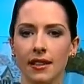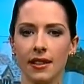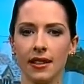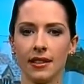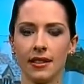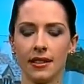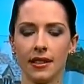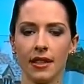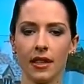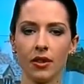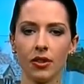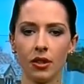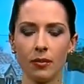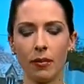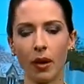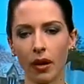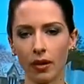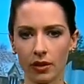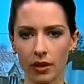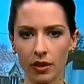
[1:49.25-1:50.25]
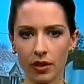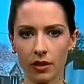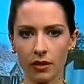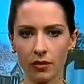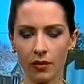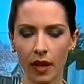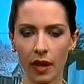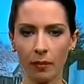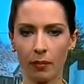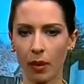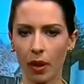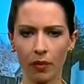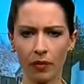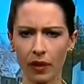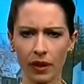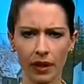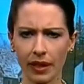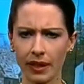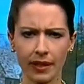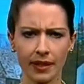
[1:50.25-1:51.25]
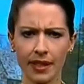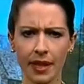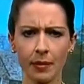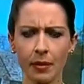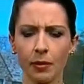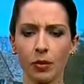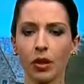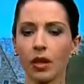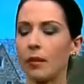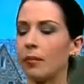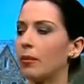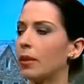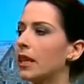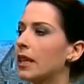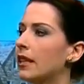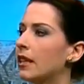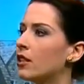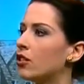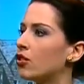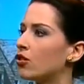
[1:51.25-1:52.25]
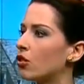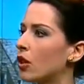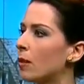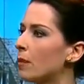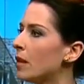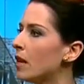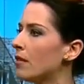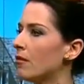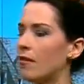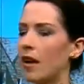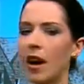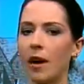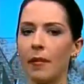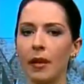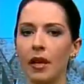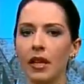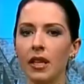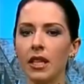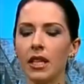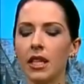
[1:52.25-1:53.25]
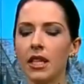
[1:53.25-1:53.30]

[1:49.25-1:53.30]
that CEOs and politicians find it perfectly acceptable to completely strip the environment